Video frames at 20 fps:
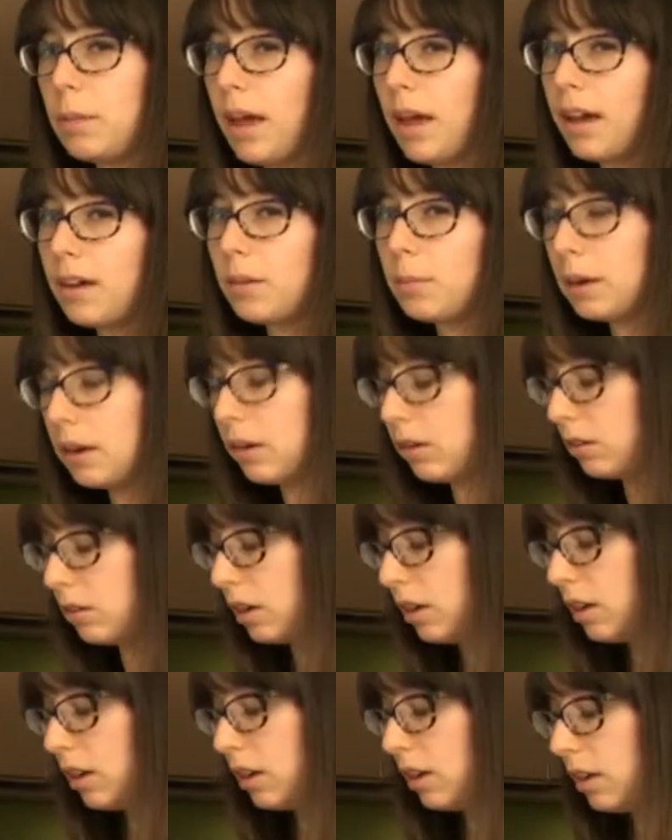bad
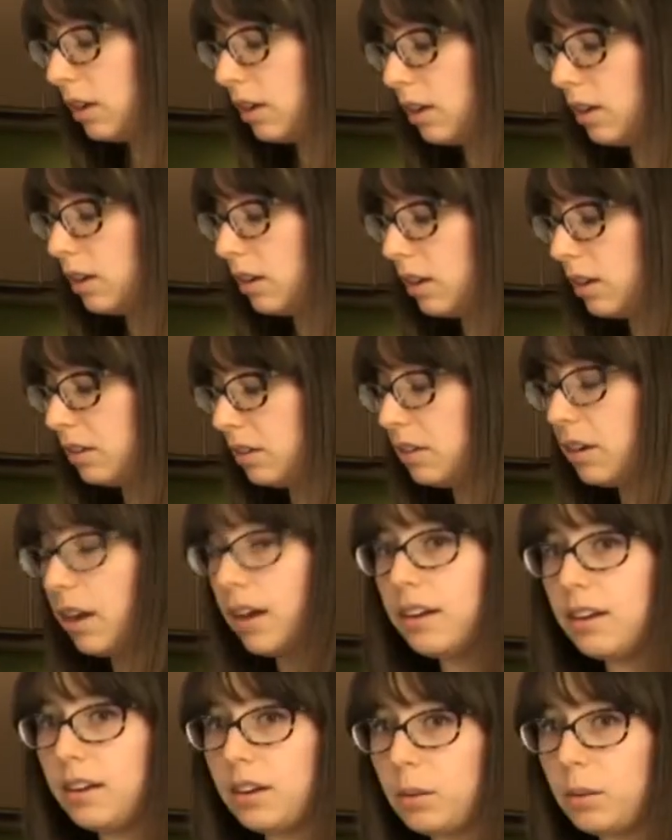about
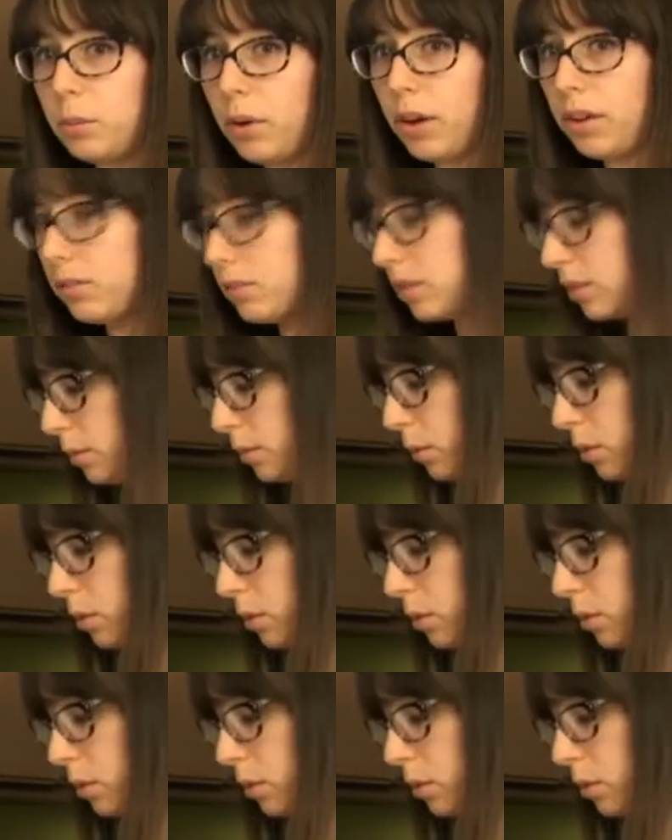not eating breakfast